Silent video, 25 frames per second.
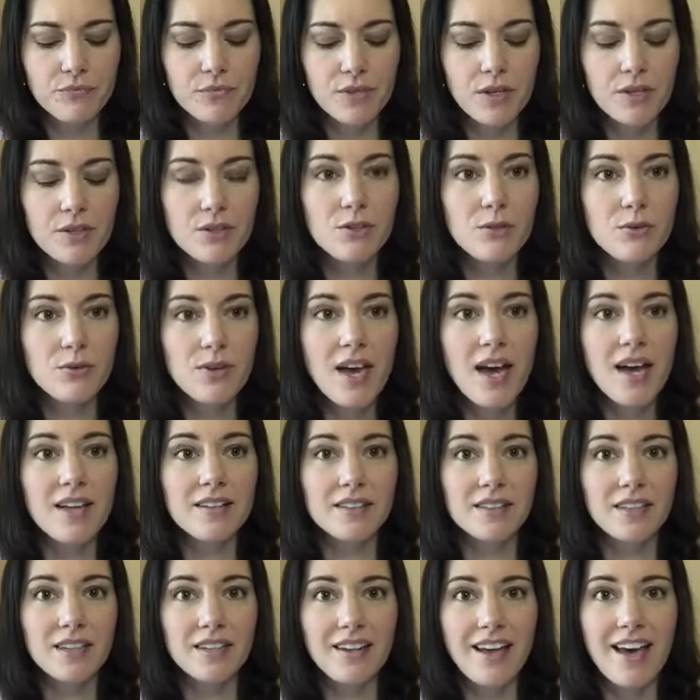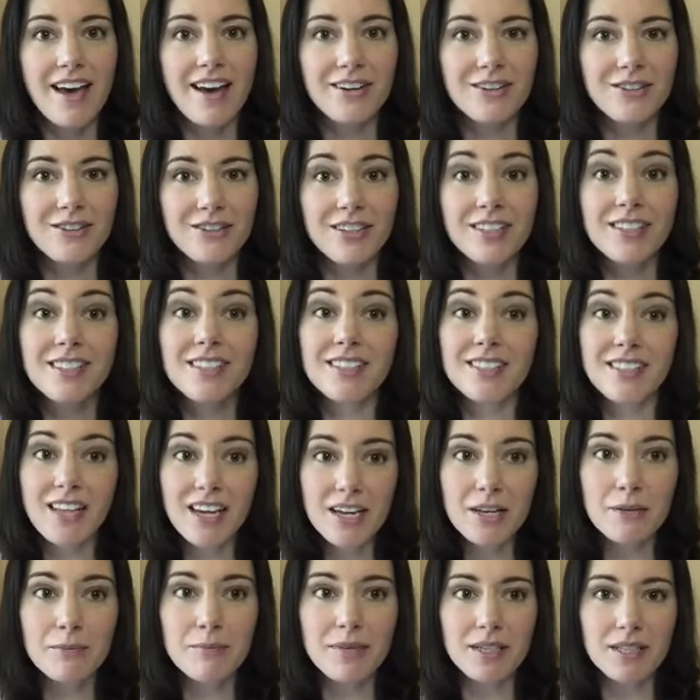so yes, it can actually,
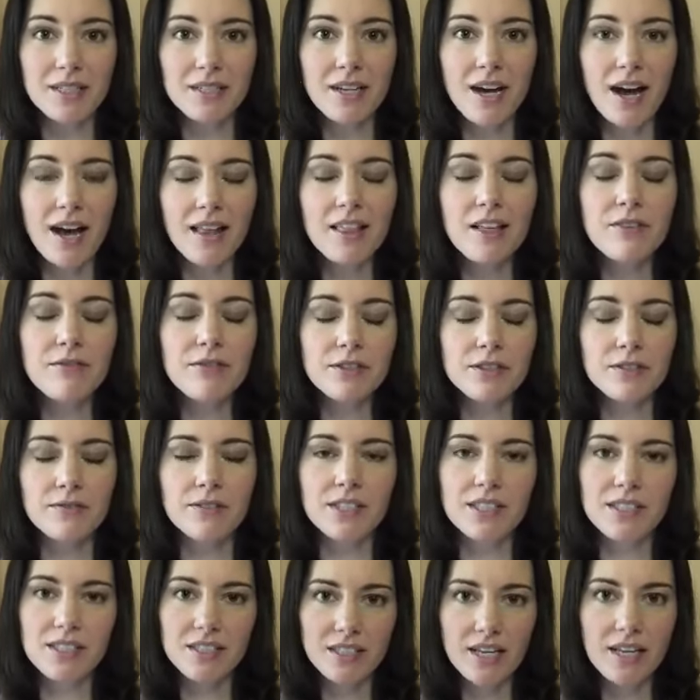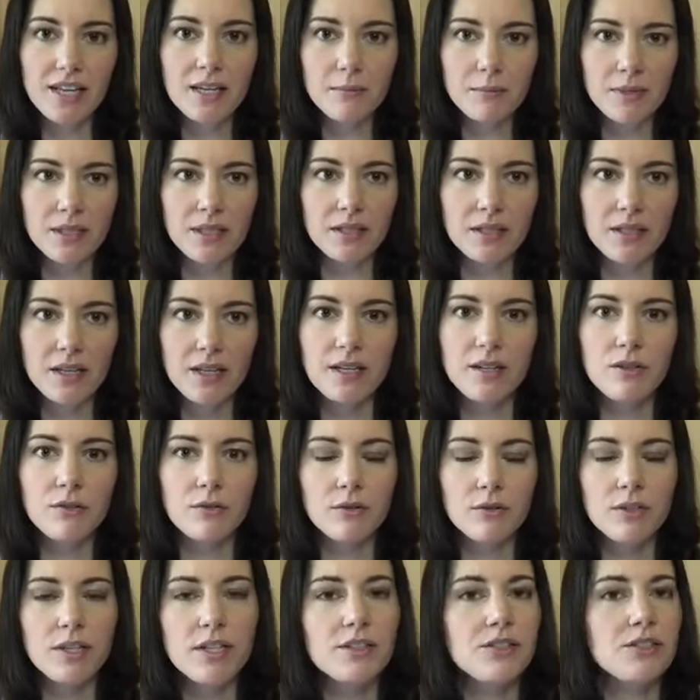excitement, high levels of excitement in a
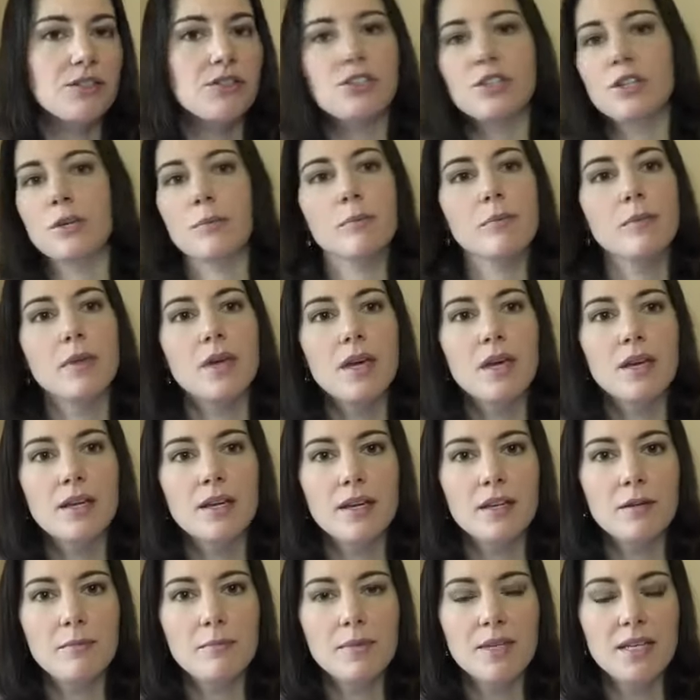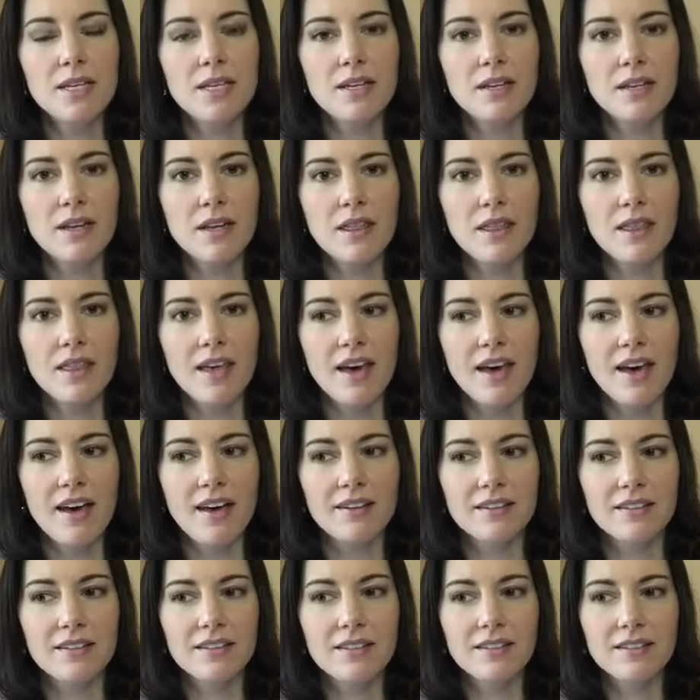relationship can mean
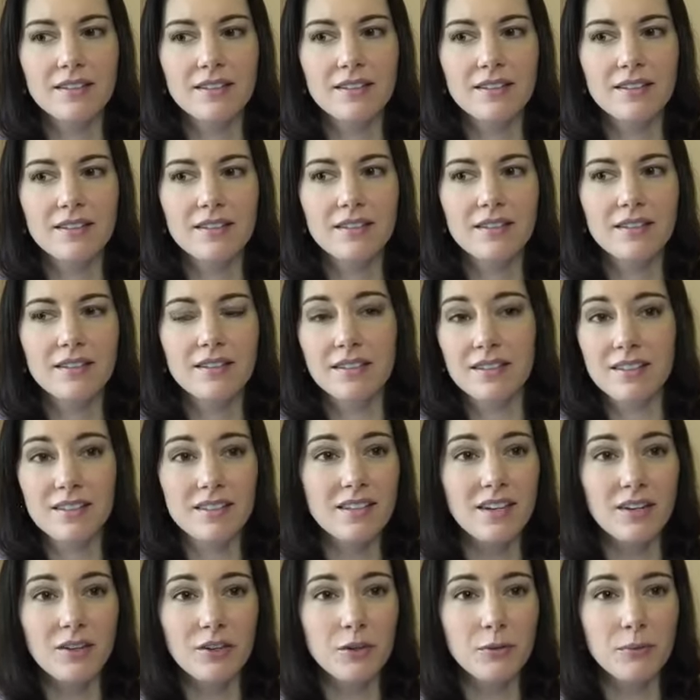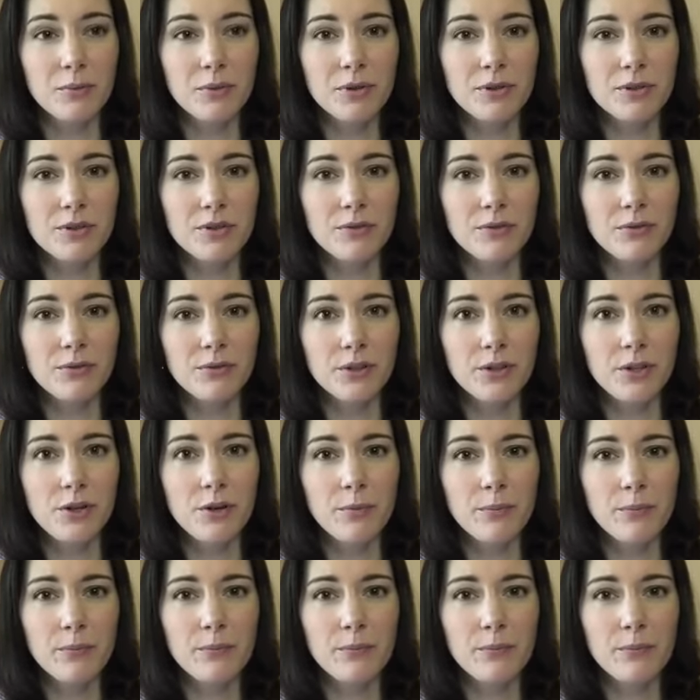that this is not a good person for you.